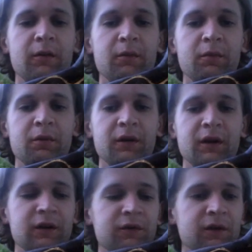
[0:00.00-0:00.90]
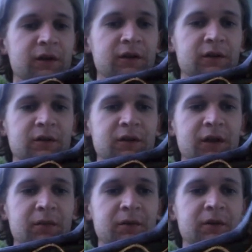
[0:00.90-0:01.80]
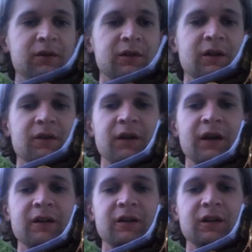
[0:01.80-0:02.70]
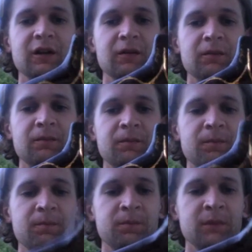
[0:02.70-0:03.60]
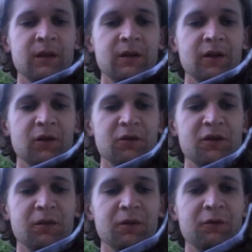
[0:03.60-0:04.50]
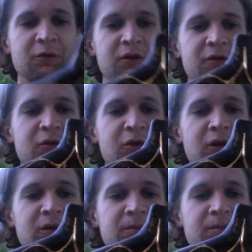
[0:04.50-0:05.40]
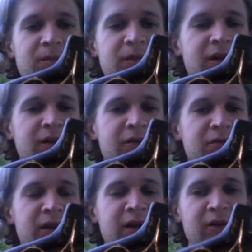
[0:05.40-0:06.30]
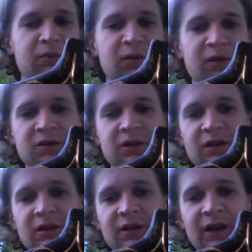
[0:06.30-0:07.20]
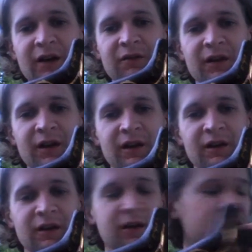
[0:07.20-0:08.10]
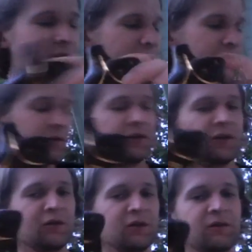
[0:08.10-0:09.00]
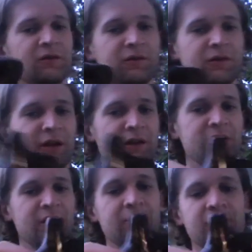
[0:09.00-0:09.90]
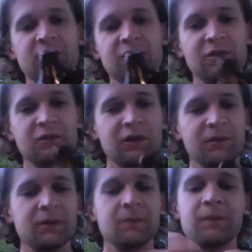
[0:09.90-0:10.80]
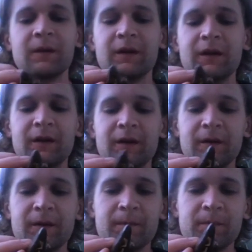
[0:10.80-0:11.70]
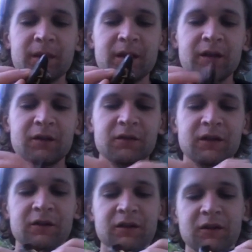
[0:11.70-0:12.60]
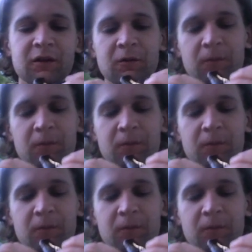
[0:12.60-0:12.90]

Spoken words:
pretty nice finish and shape. I've added the this one's number 44, and from then on most of these have a necklace hole drilled into it for neck strap so you don't drop it. And this one sounds like so.